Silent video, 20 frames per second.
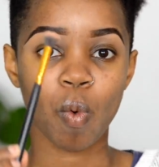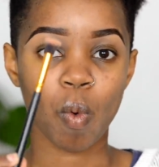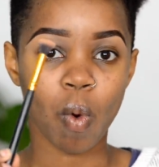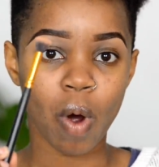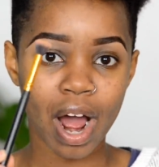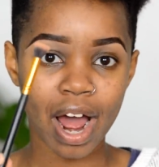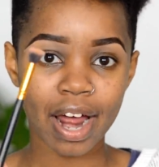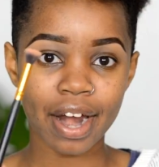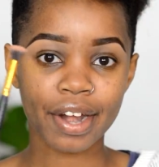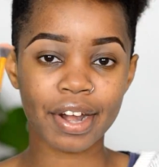
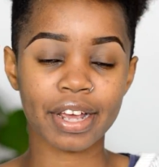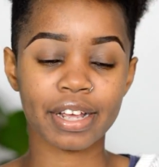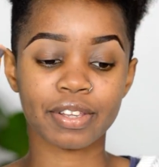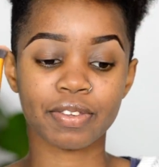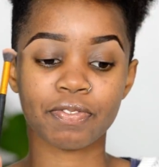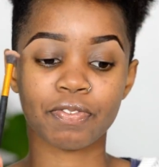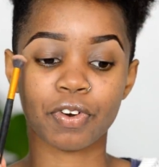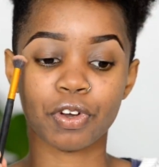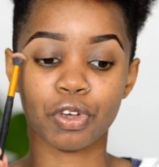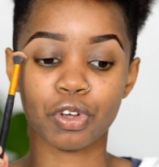One
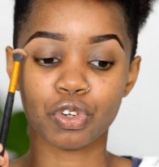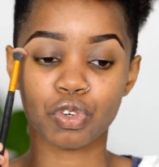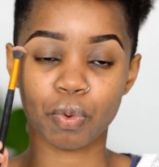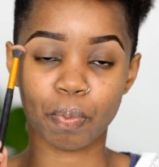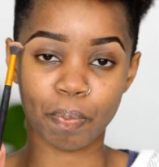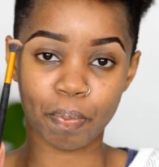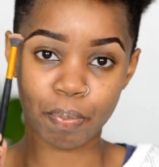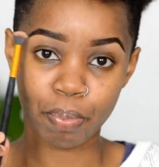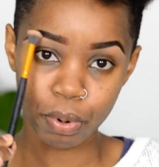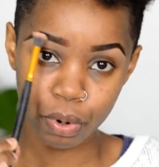is for you to
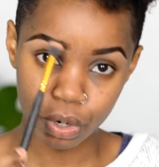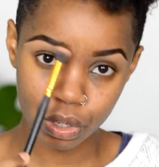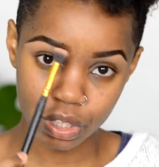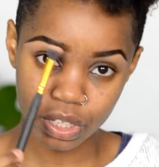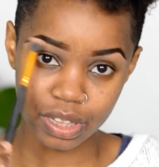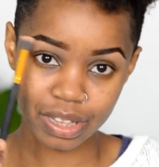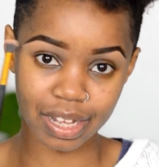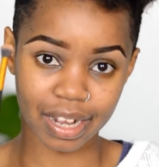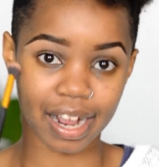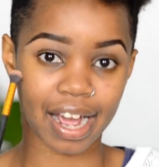put
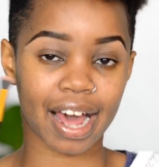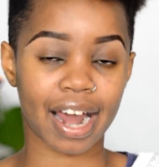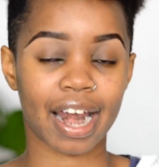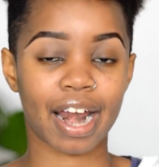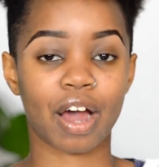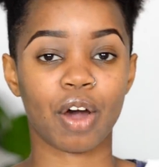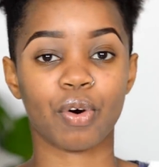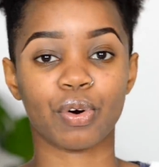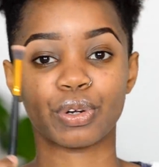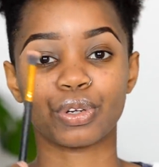the
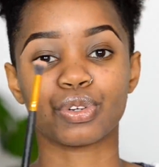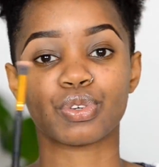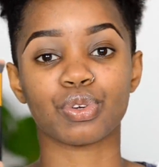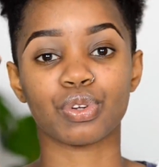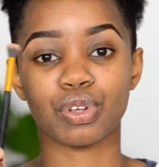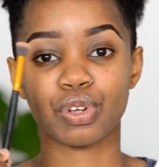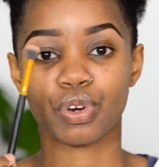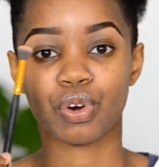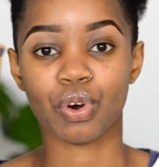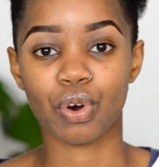color
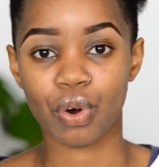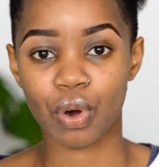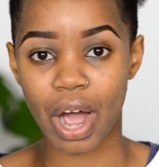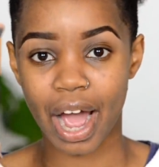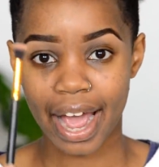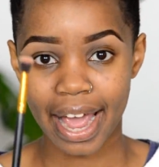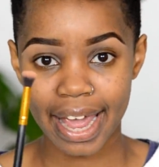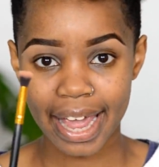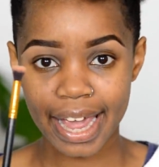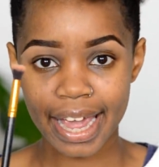onto your
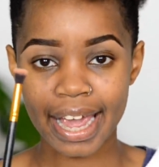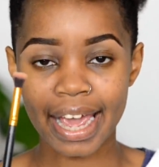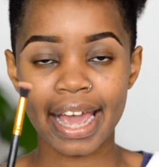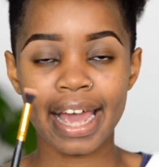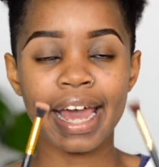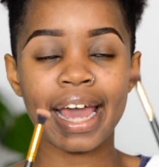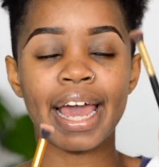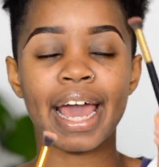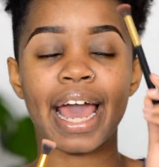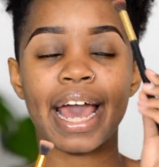
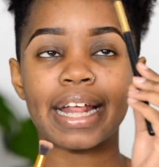eye,